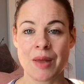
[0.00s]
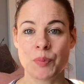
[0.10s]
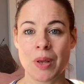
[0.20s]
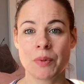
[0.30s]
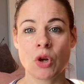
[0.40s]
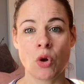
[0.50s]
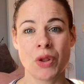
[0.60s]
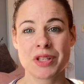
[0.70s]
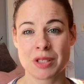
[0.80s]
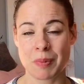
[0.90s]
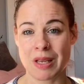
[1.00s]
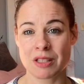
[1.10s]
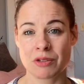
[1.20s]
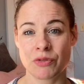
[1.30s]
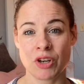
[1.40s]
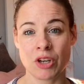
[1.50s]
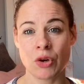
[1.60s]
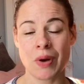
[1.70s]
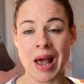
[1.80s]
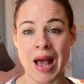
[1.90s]
able to hold space for you
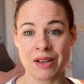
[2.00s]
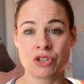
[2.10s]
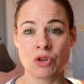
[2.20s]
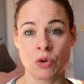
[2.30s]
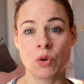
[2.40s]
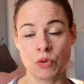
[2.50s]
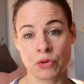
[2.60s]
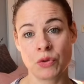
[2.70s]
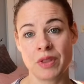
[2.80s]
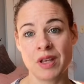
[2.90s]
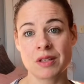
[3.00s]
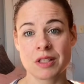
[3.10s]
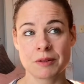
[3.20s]
as you go through this